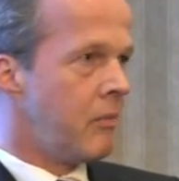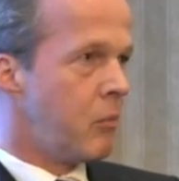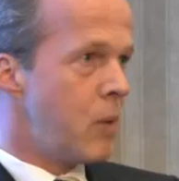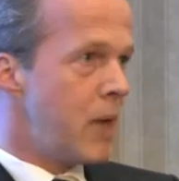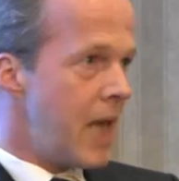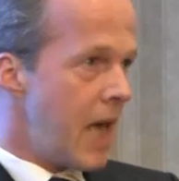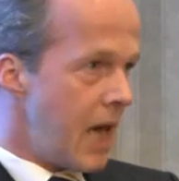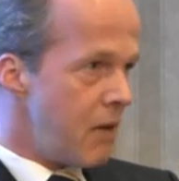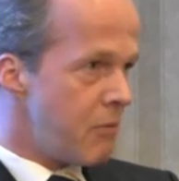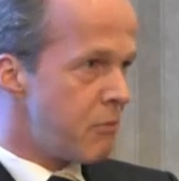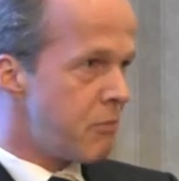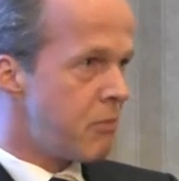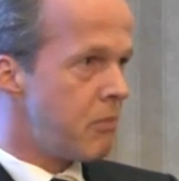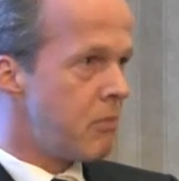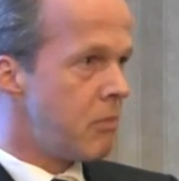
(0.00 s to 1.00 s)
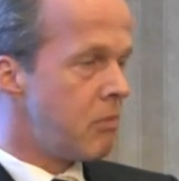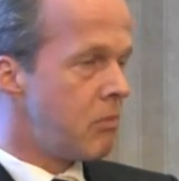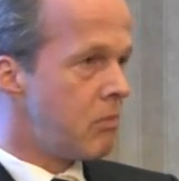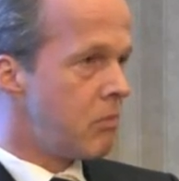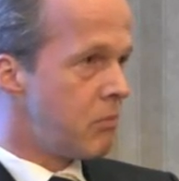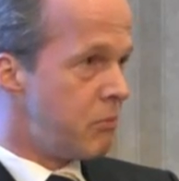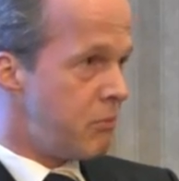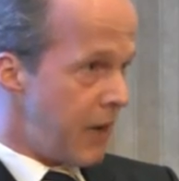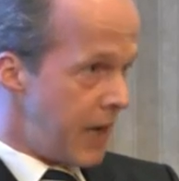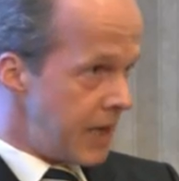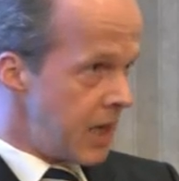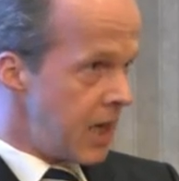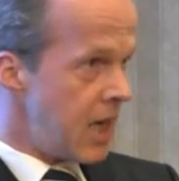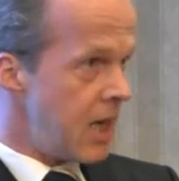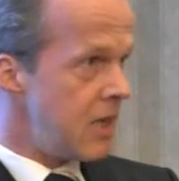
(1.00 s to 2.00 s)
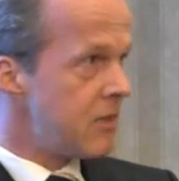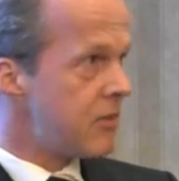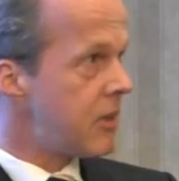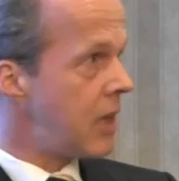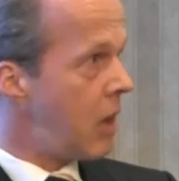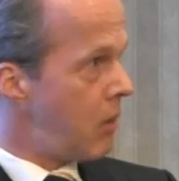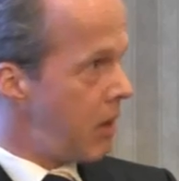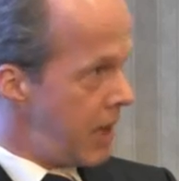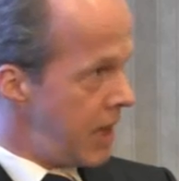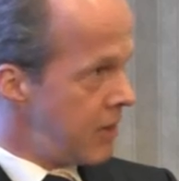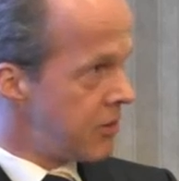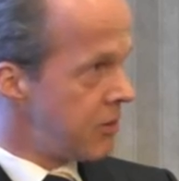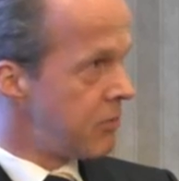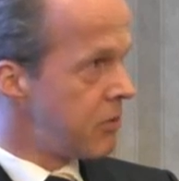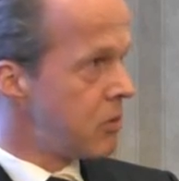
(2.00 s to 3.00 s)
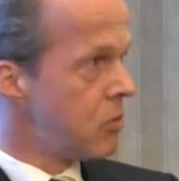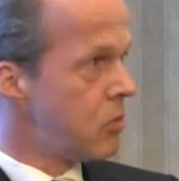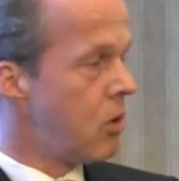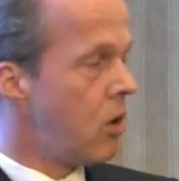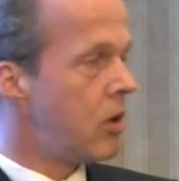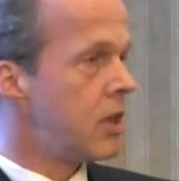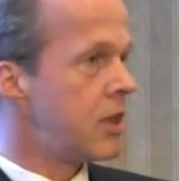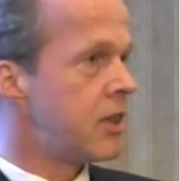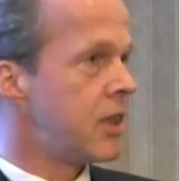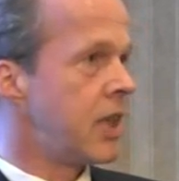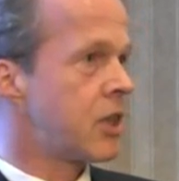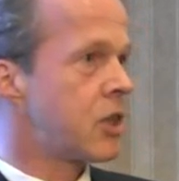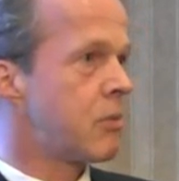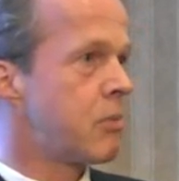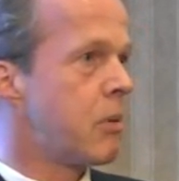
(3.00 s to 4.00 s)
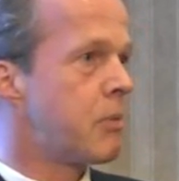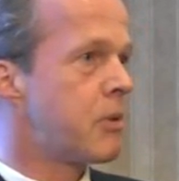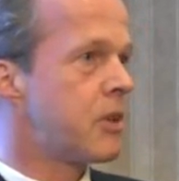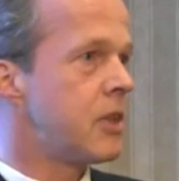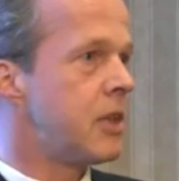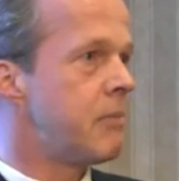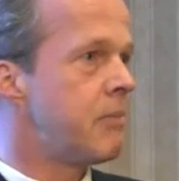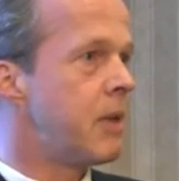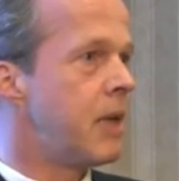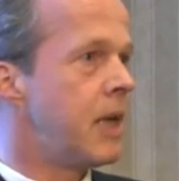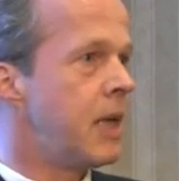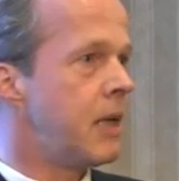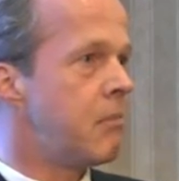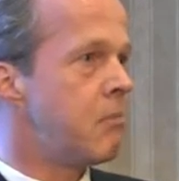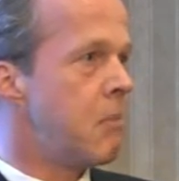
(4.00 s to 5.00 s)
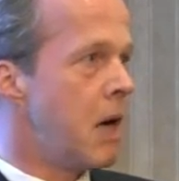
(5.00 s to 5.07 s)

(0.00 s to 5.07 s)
We have finalized our ESA view on intellectual property in